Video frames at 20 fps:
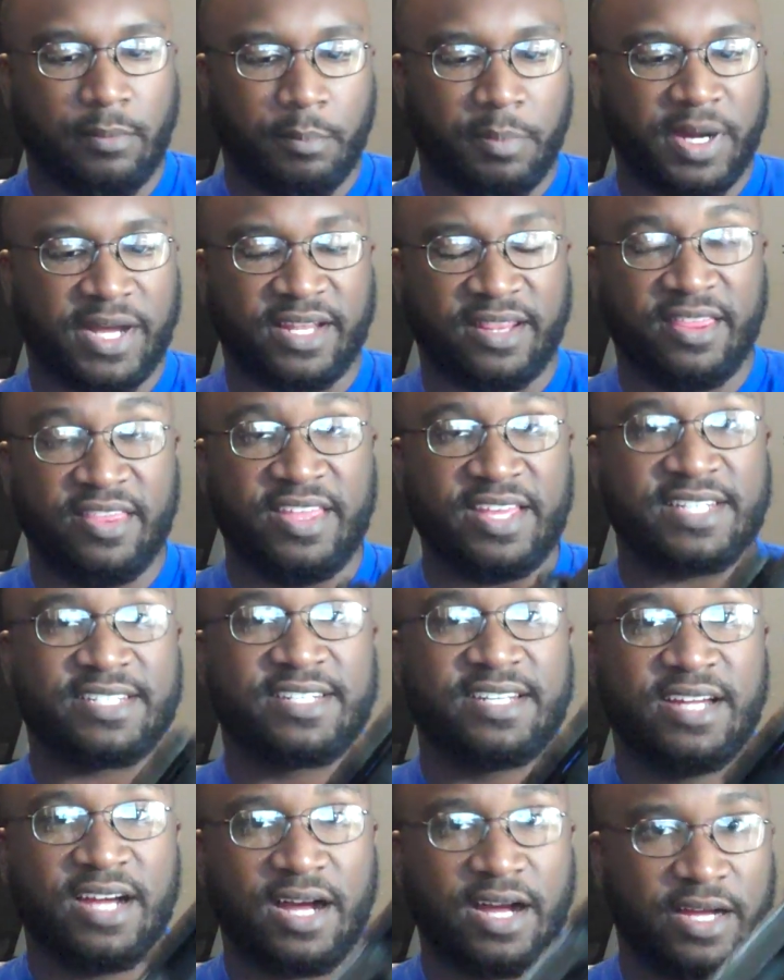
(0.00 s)
But
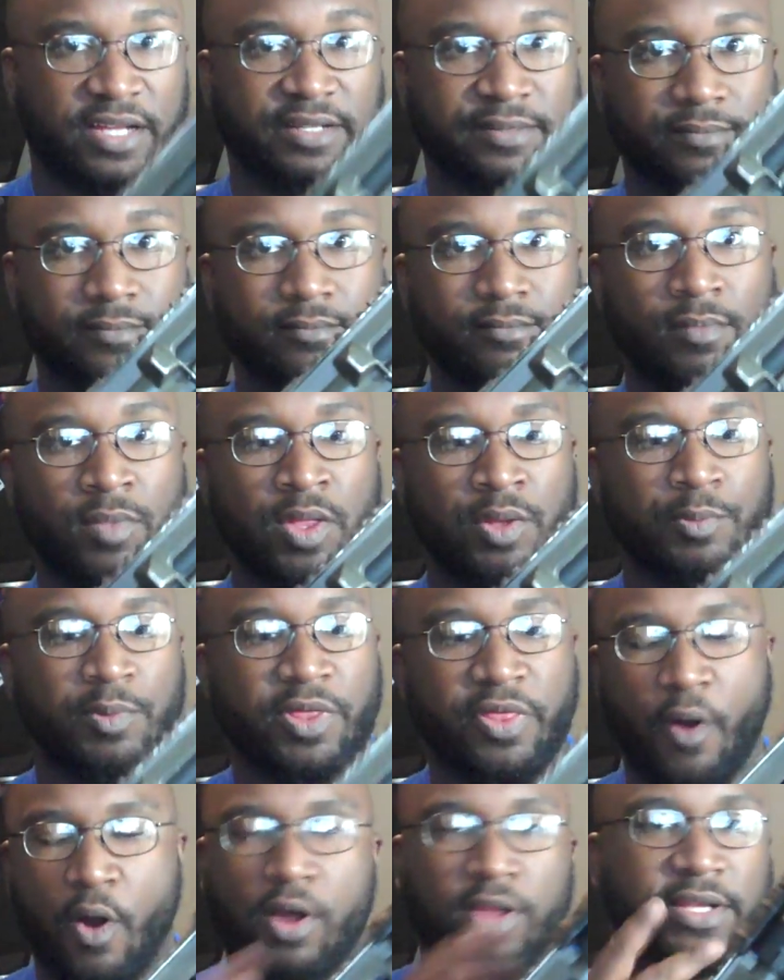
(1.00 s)
this gun,
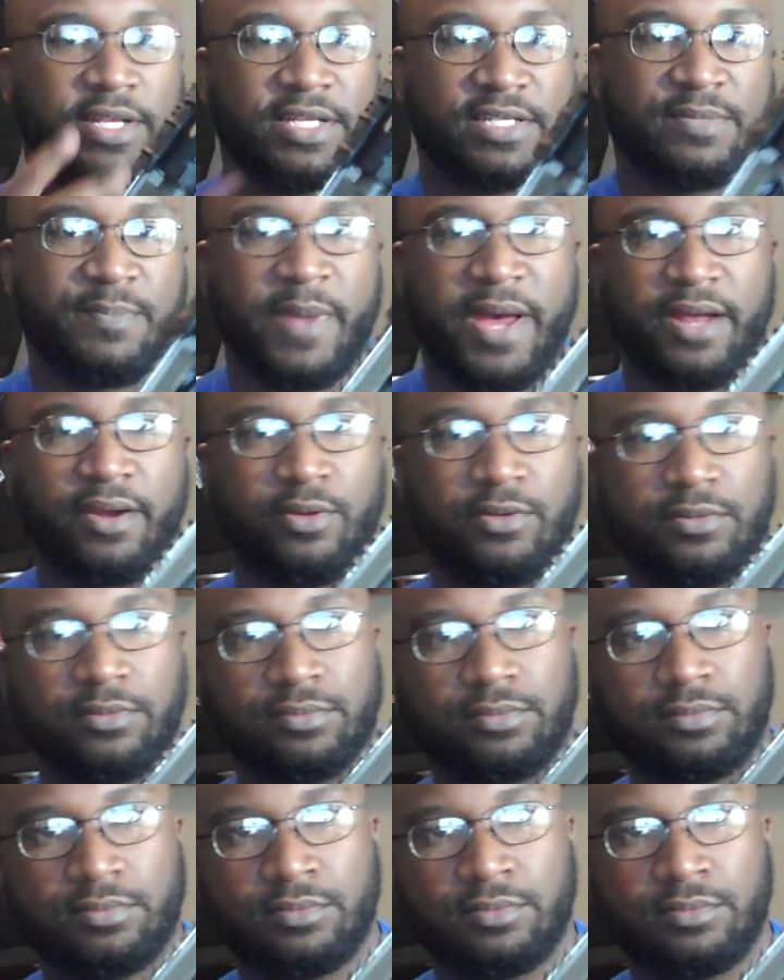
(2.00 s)
with all of this metal,